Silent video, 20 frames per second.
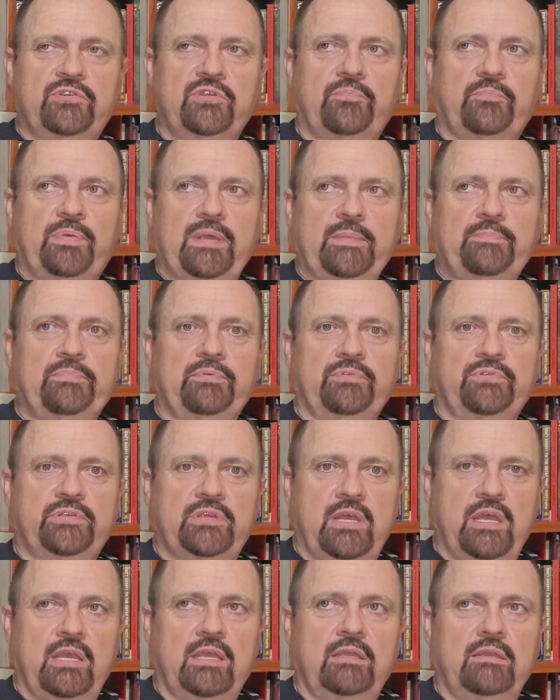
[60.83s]
some people
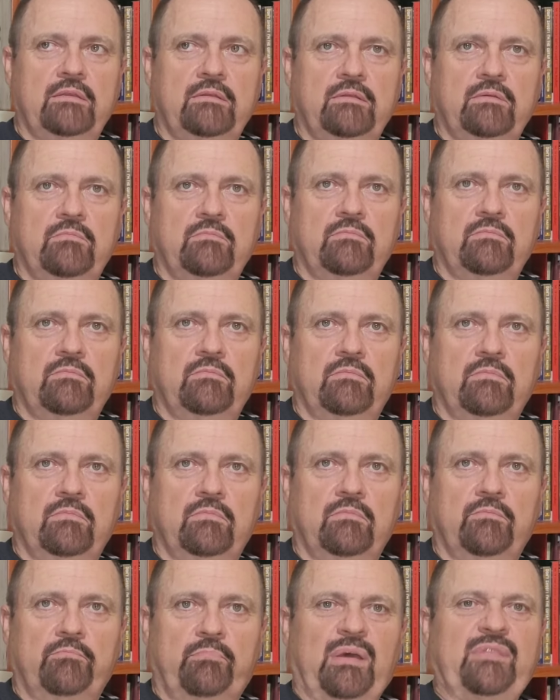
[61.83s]
say,
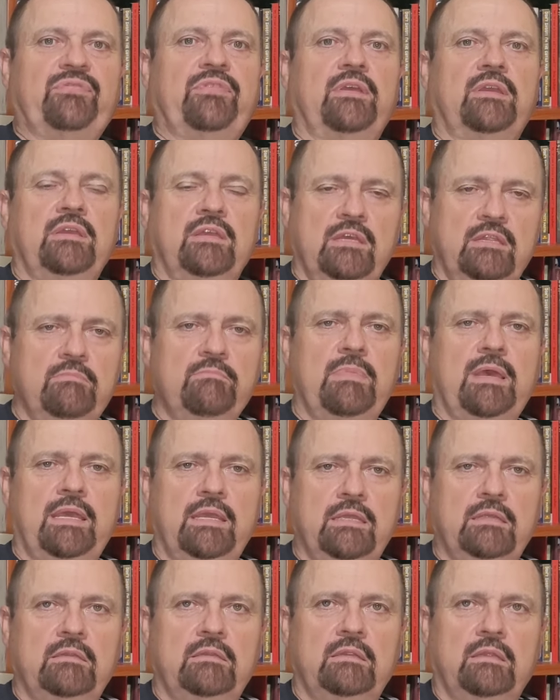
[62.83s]
but the
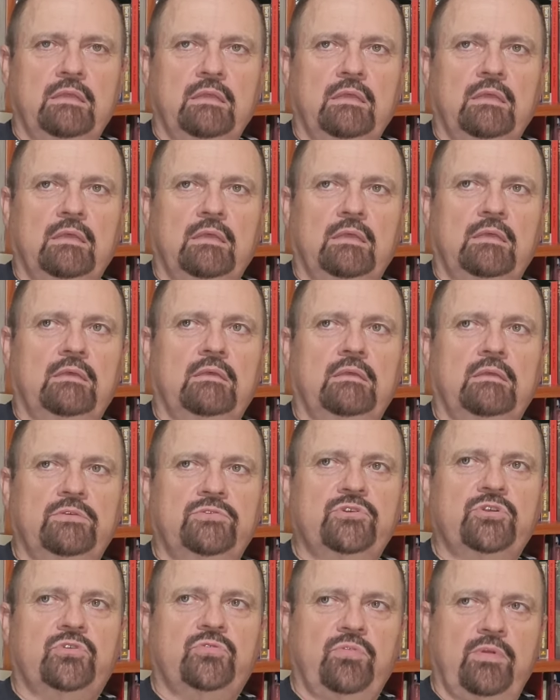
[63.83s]
inmate
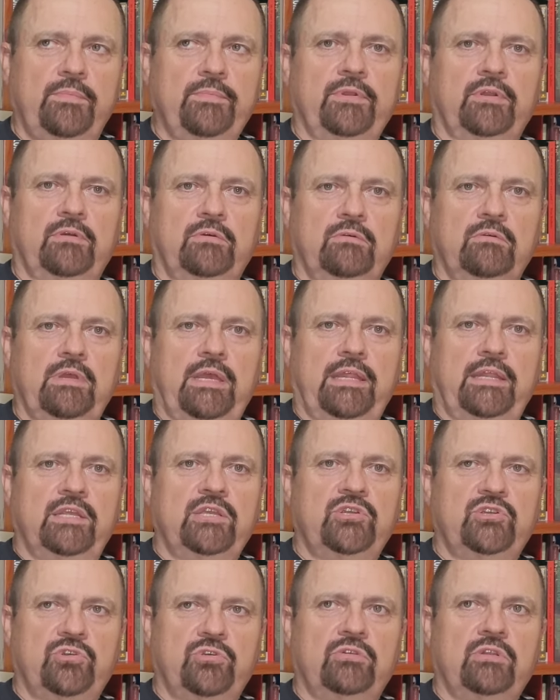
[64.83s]
is a criminal and
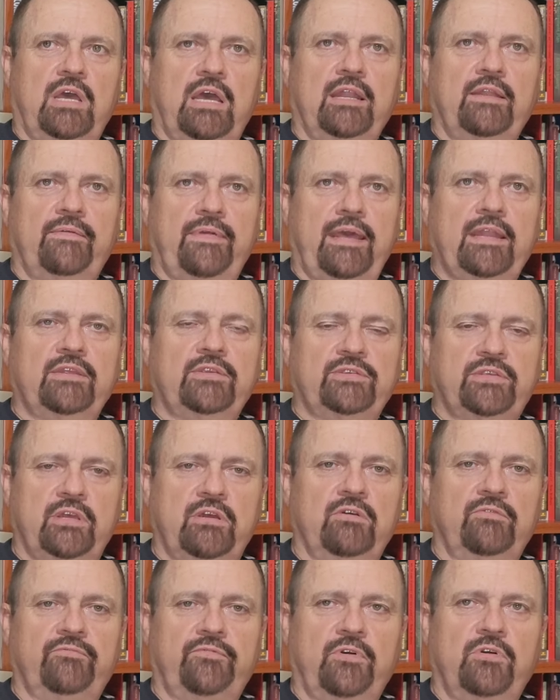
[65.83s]
he should not have had a
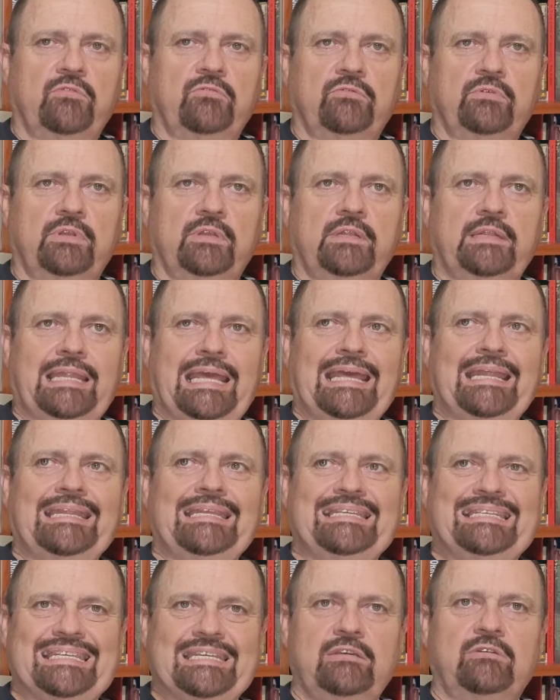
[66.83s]
cell phone. That
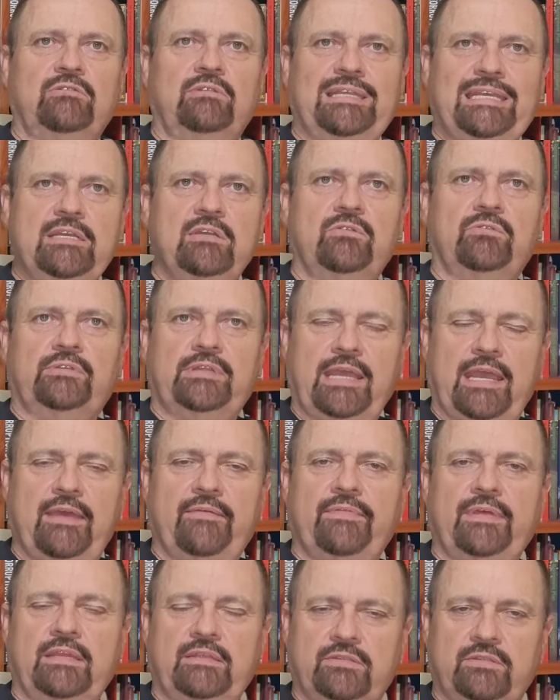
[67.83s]
is illegal to
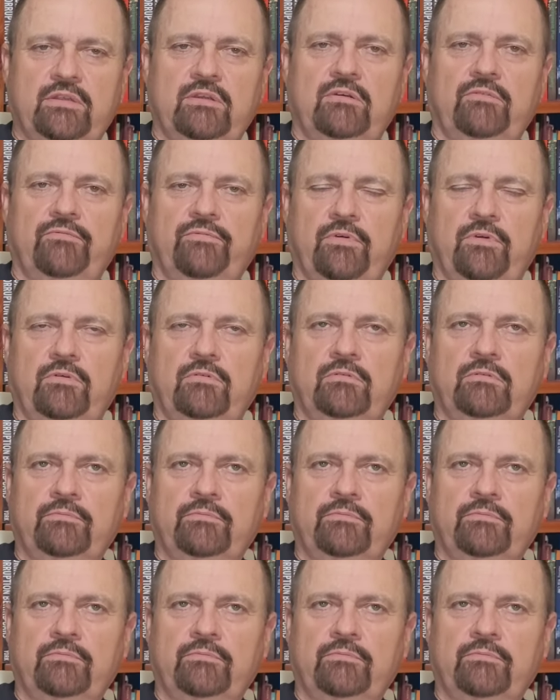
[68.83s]
have that cell phone.